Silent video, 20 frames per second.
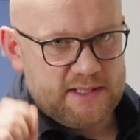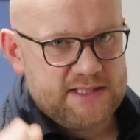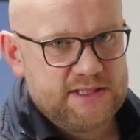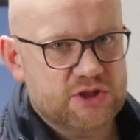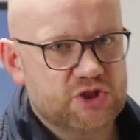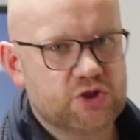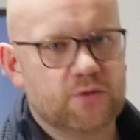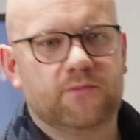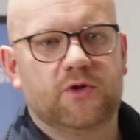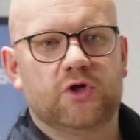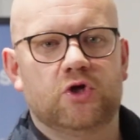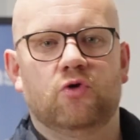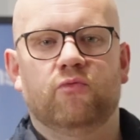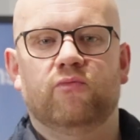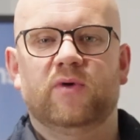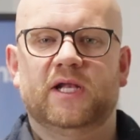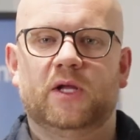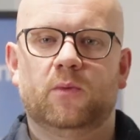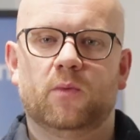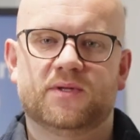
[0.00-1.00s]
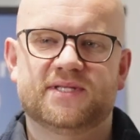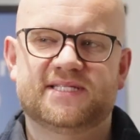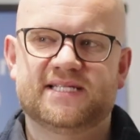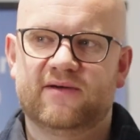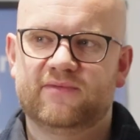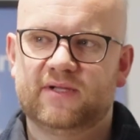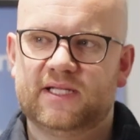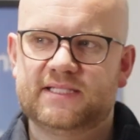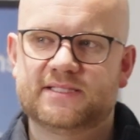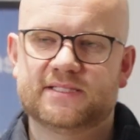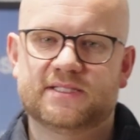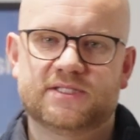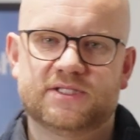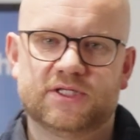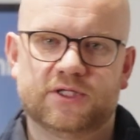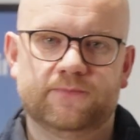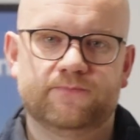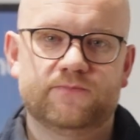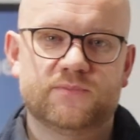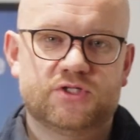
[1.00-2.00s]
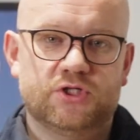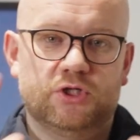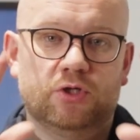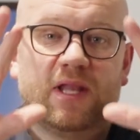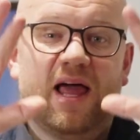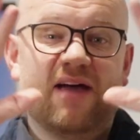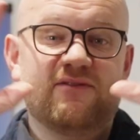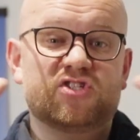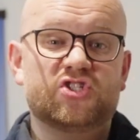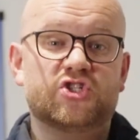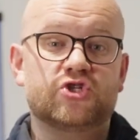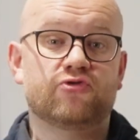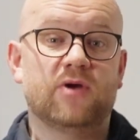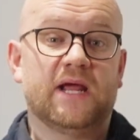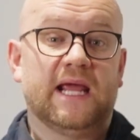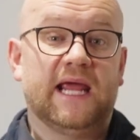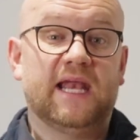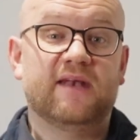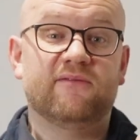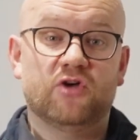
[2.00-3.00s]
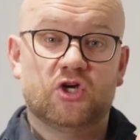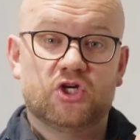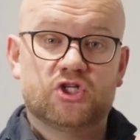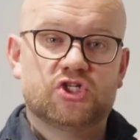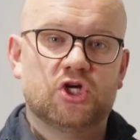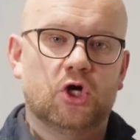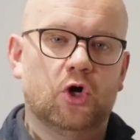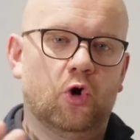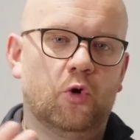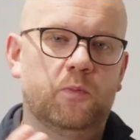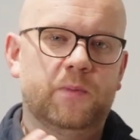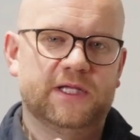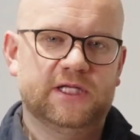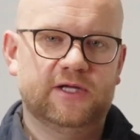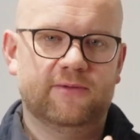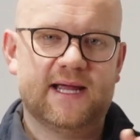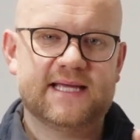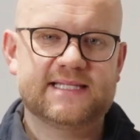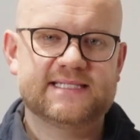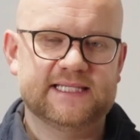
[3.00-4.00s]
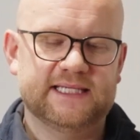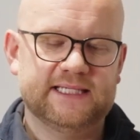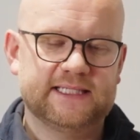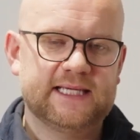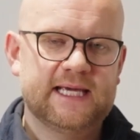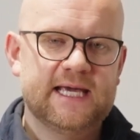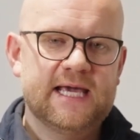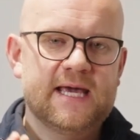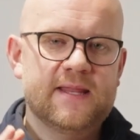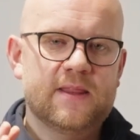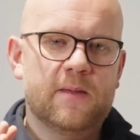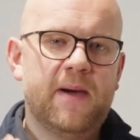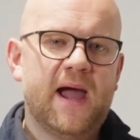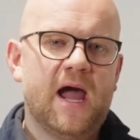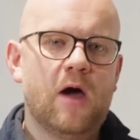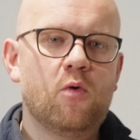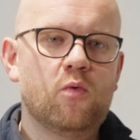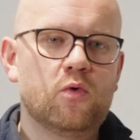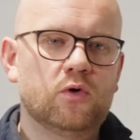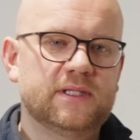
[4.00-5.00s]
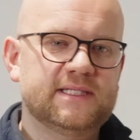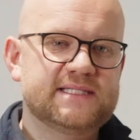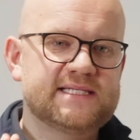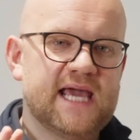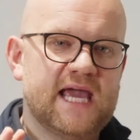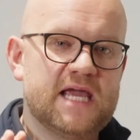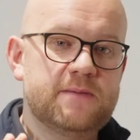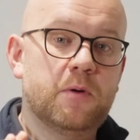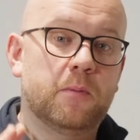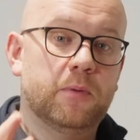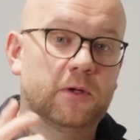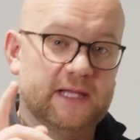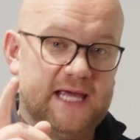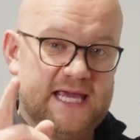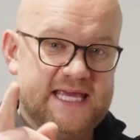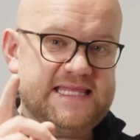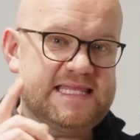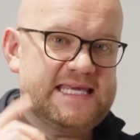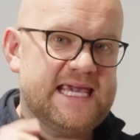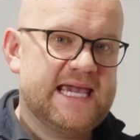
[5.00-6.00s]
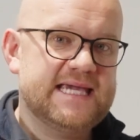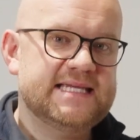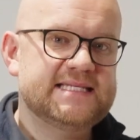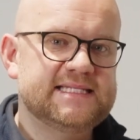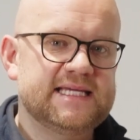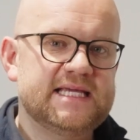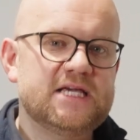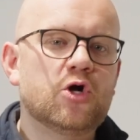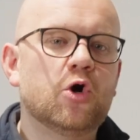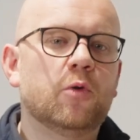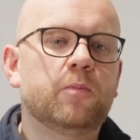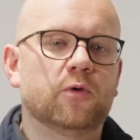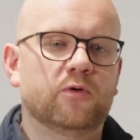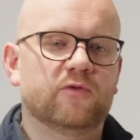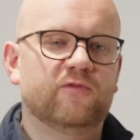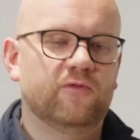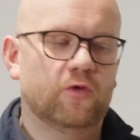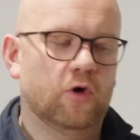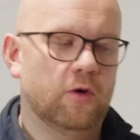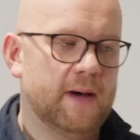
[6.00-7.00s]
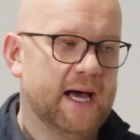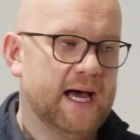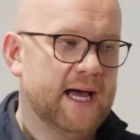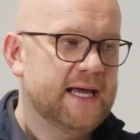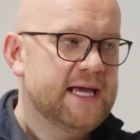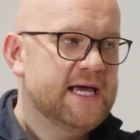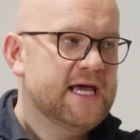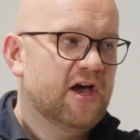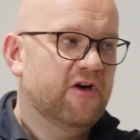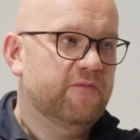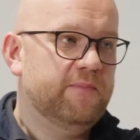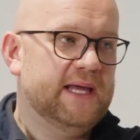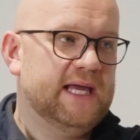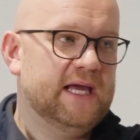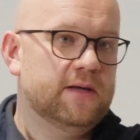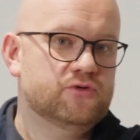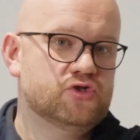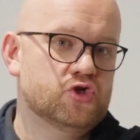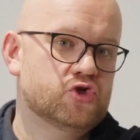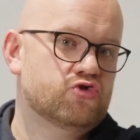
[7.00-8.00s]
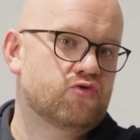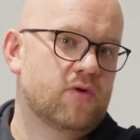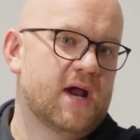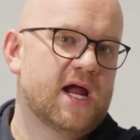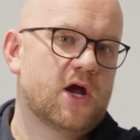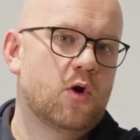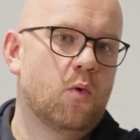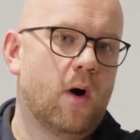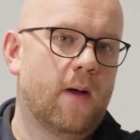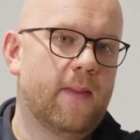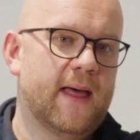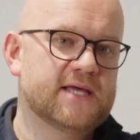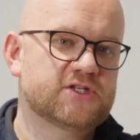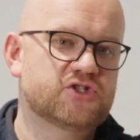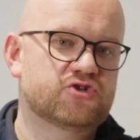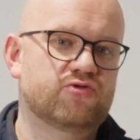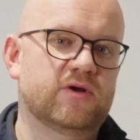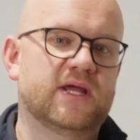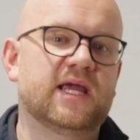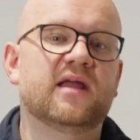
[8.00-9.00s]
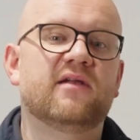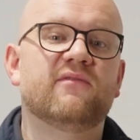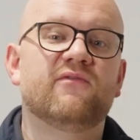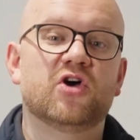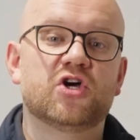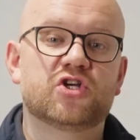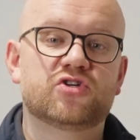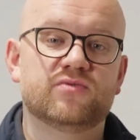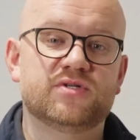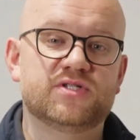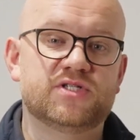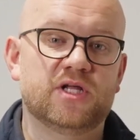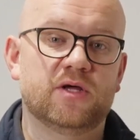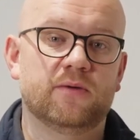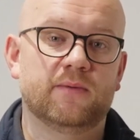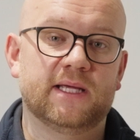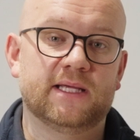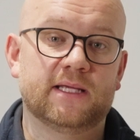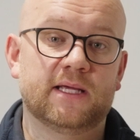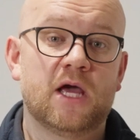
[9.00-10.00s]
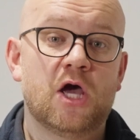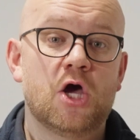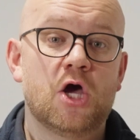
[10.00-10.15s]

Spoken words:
this is something you'll really want to have a listen to. So you'll have a string inverter up in your attic. The Powerwall is capable in the AC coupled format of being able to track what that string inverter is doing,